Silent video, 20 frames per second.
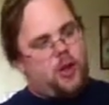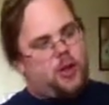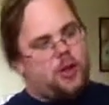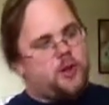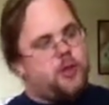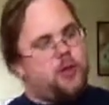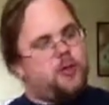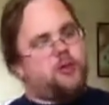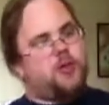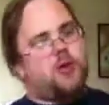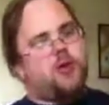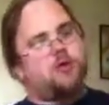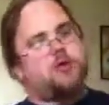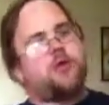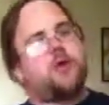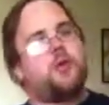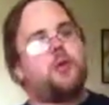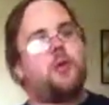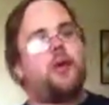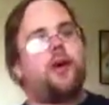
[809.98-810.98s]
you
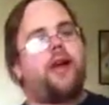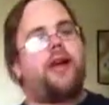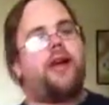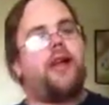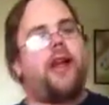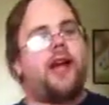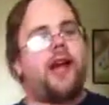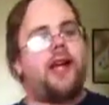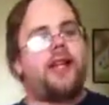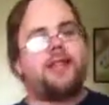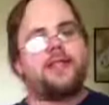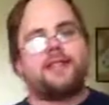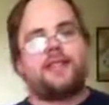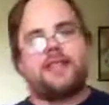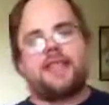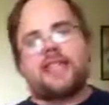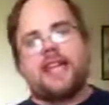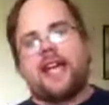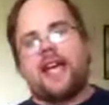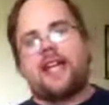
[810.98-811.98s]
do realize
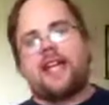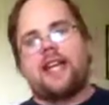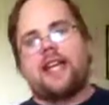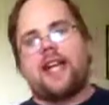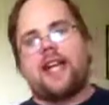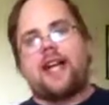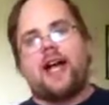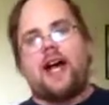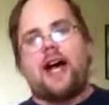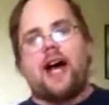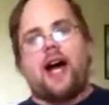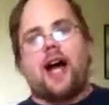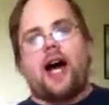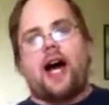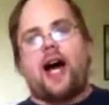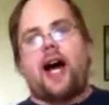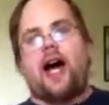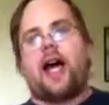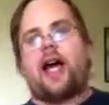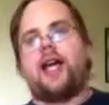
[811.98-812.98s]
that
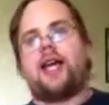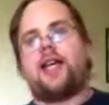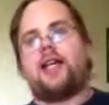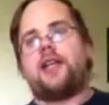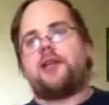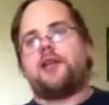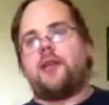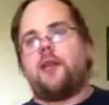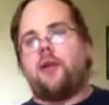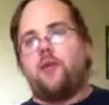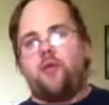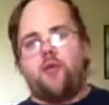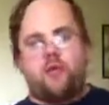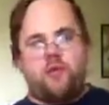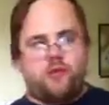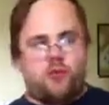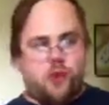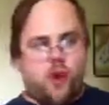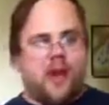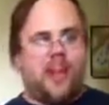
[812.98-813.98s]
I
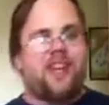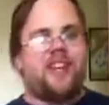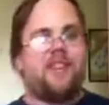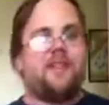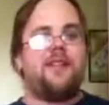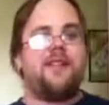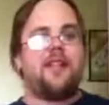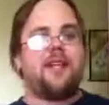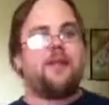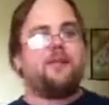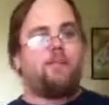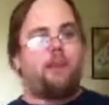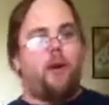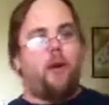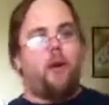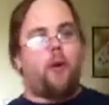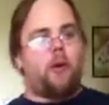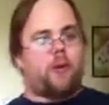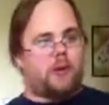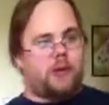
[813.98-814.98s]
regularly
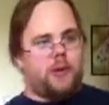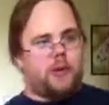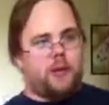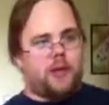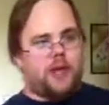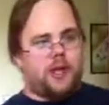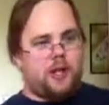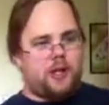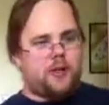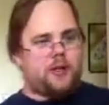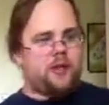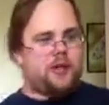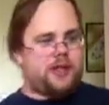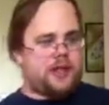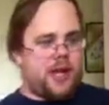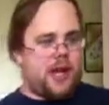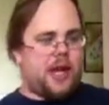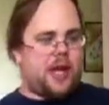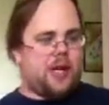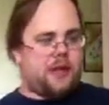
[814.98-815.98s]
bowl 300
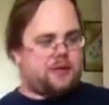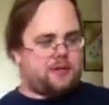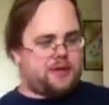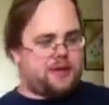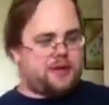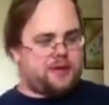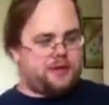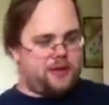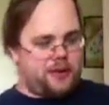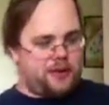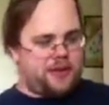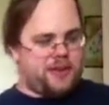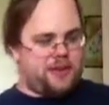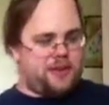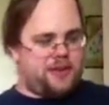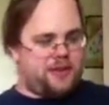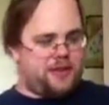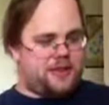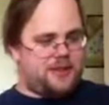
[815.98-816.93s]
games, right?